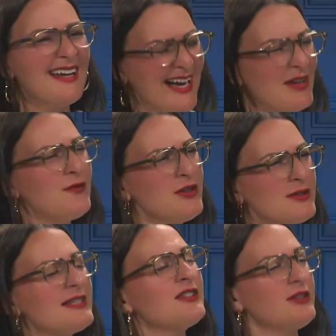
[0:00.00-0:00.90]
kind of feels
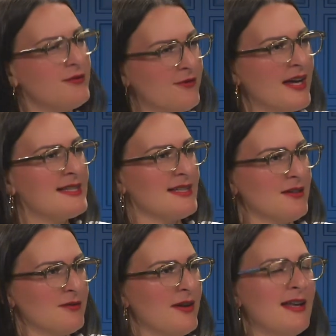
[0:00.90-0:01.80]
a little
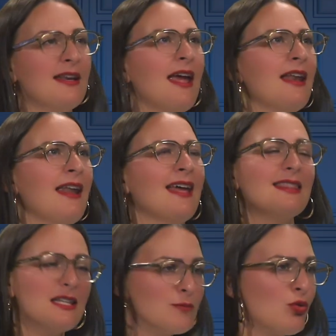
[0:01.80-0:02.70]
invasive. And at
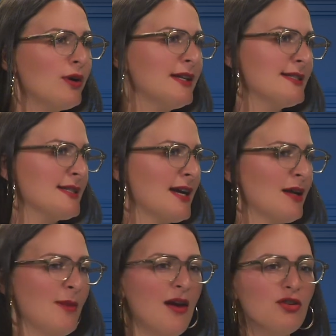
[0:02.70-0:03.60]
this point in
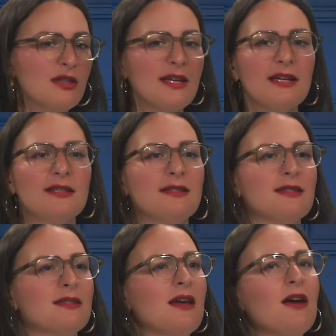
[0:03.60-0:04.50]
time, everything is